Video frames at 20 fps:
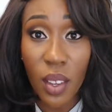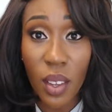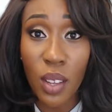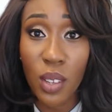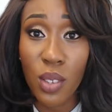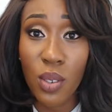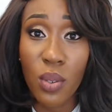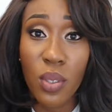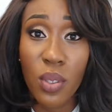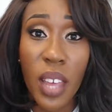
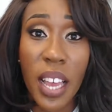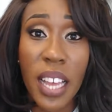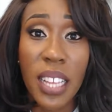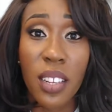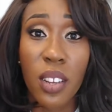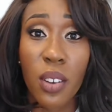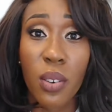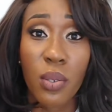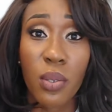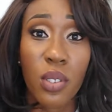So that
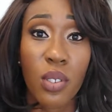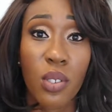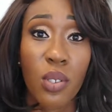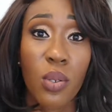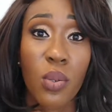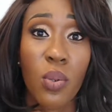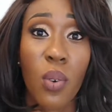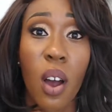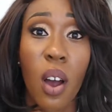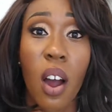goes
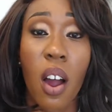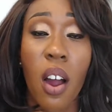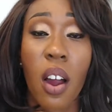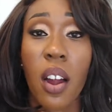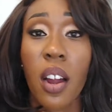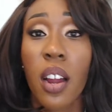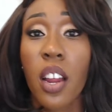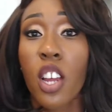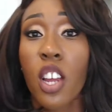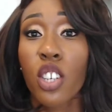to
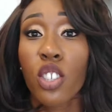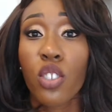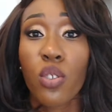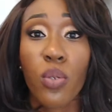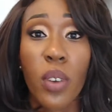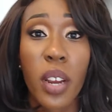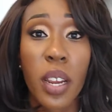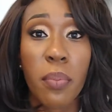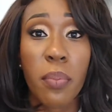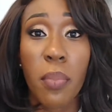our
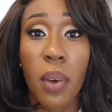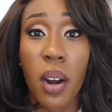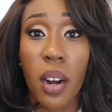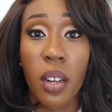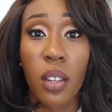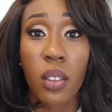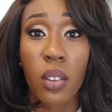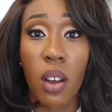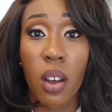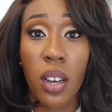
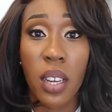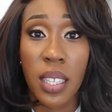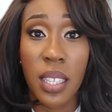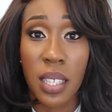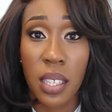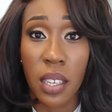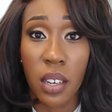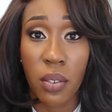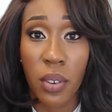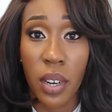trademark law
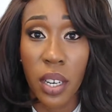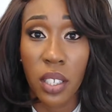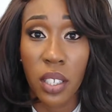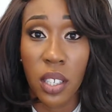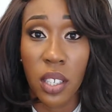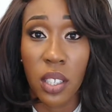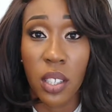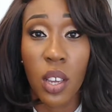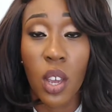considerations.